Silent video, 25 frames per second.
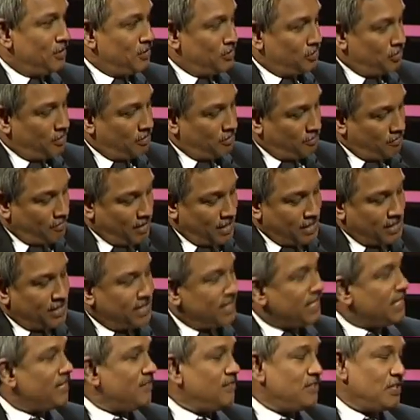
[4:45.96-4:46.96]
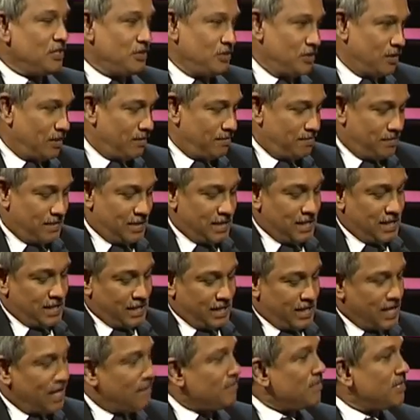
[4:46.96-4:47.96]
So once he gives the job,
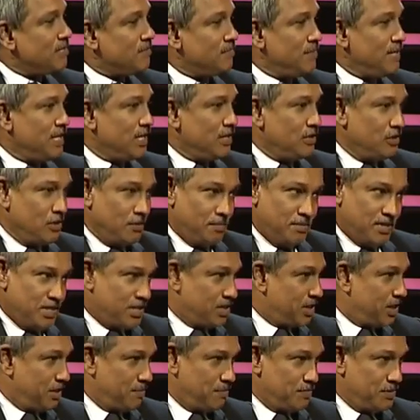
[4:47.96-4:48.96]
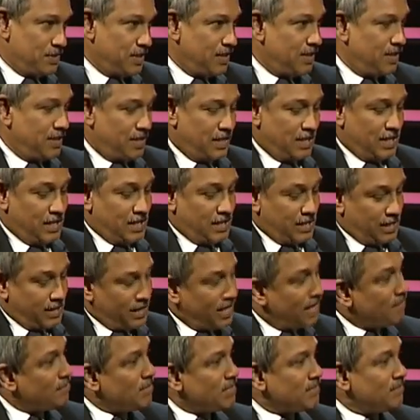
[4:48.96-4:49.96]
there must be a job description,
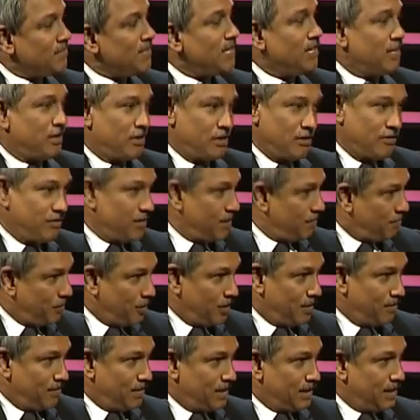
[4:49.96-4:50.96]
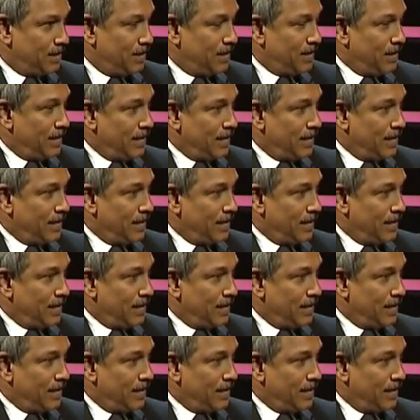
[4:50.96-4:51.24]
there must be letter of appointment,